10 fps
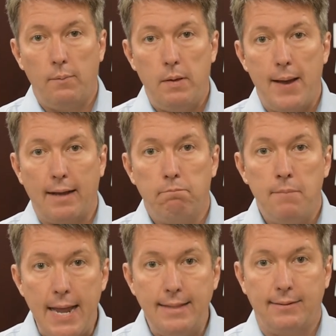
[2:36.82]
be back
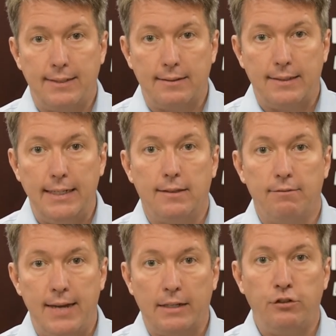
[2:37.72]
May the 16th of
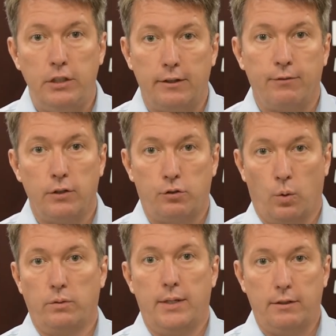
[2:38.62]
next year for the
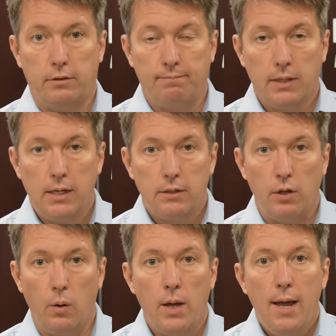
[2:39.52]
short session.
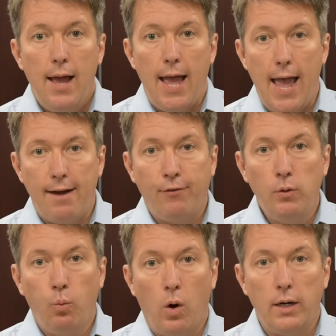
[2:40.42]
So
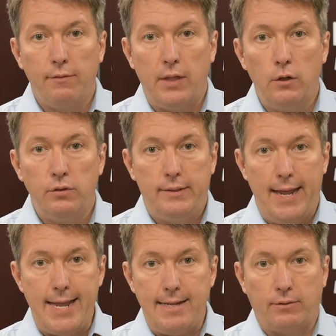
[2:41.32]
every one of those
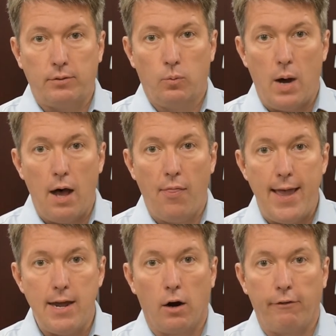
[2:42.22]
dates, while
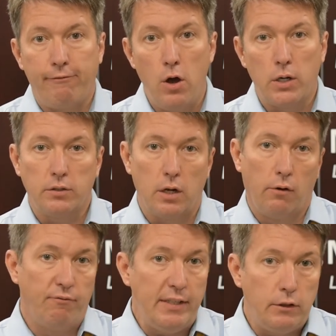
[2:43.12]
they are focused
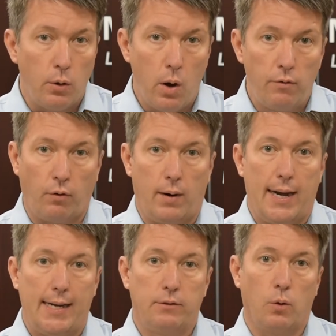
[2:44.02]
on veto
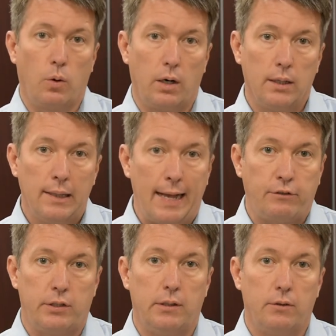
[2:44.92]
overrides or
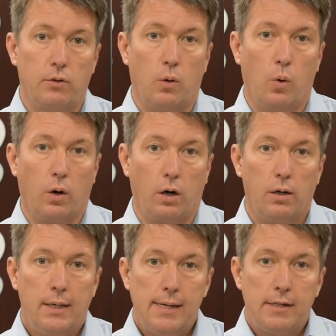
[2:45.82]
elections or
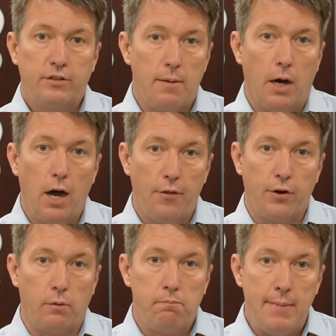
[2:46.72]
some
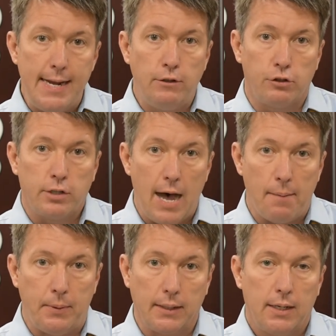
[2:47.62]
other major
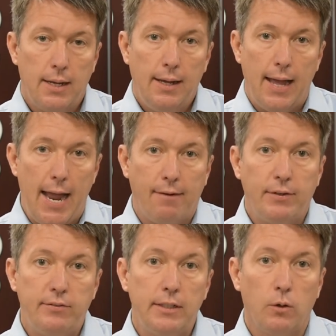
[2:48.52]
topic,
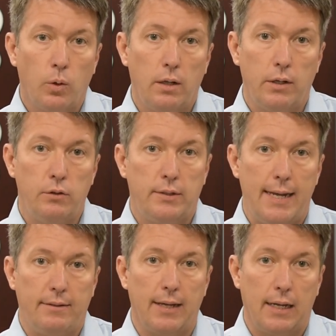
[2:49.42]
every single one of those
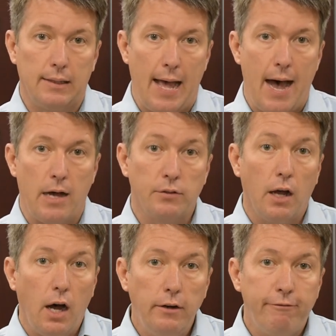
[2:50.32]
dates allows
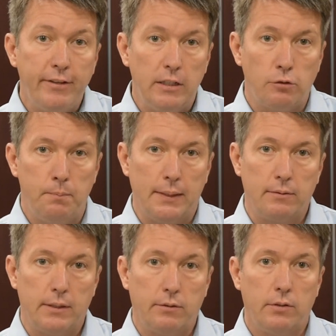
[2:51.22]
unfinished
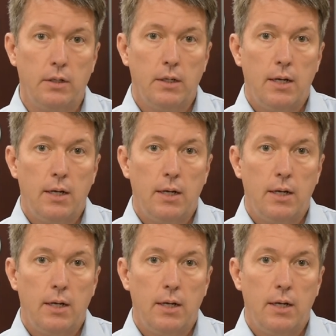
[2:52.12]
business,